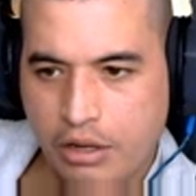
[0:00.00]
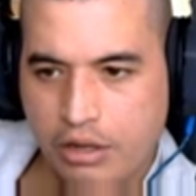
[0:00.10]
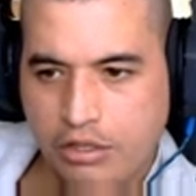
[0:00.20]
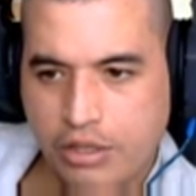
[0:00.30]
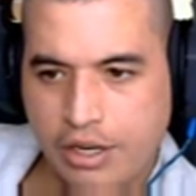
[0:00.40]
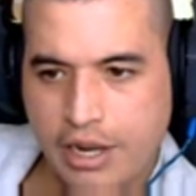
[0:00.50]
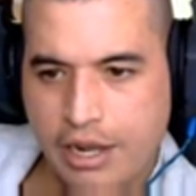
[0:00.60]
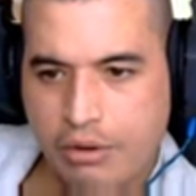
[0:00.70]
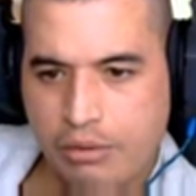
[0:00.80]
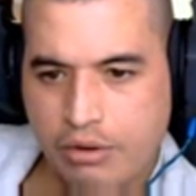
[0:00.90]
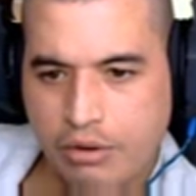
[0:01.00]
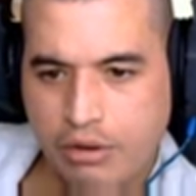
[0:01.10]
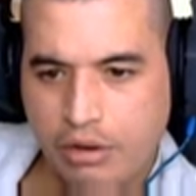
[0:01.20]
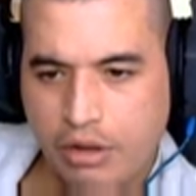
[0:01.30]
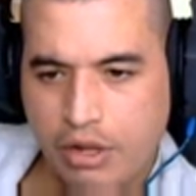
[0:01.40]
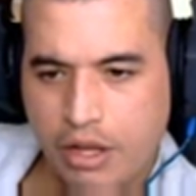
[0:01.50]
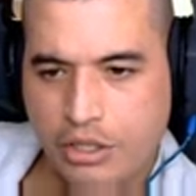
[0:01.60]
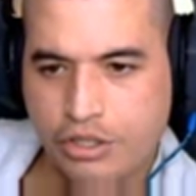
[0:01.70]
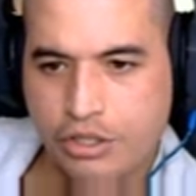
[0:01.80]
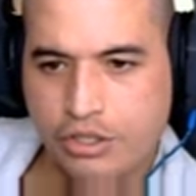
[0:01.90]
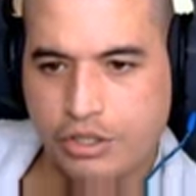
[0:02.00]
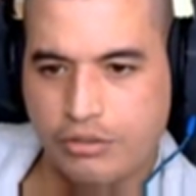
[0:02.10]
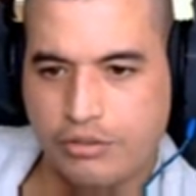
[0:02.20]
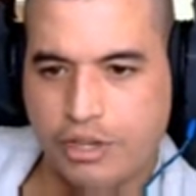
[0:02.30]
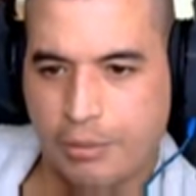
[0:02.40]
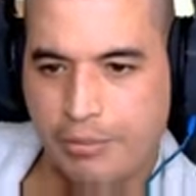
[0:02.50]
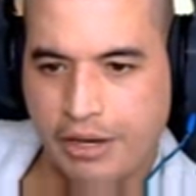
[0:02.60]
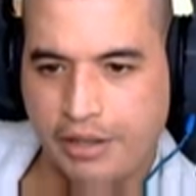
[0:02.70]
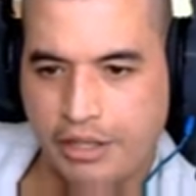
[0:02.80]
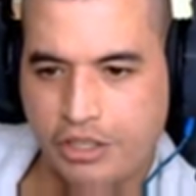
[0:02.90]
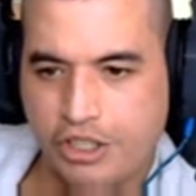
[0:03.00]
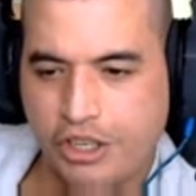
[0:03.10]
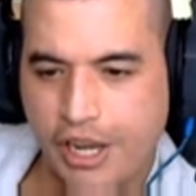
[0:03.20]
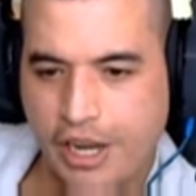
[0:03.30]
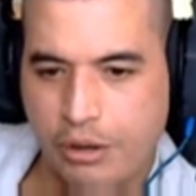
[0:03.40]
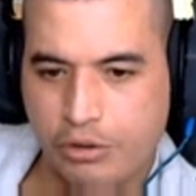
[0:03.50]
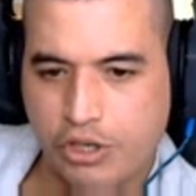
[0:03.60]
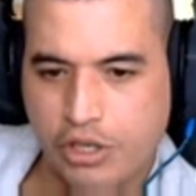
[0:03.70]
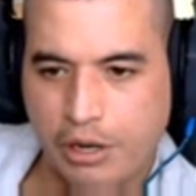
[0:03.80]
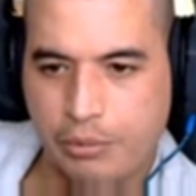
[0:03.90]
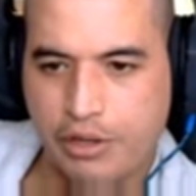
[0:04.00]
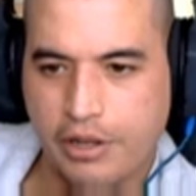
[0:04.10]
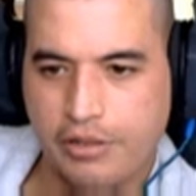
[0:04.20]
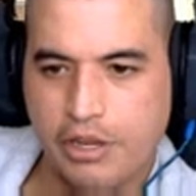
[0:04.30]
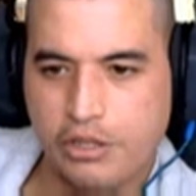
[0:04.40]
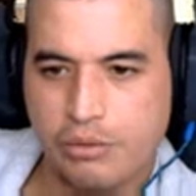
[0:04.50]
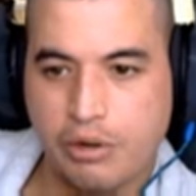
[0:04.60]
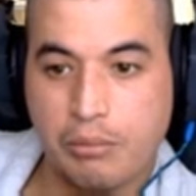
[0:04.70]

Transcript: See, now it's just something that's sticking out just like we did this one.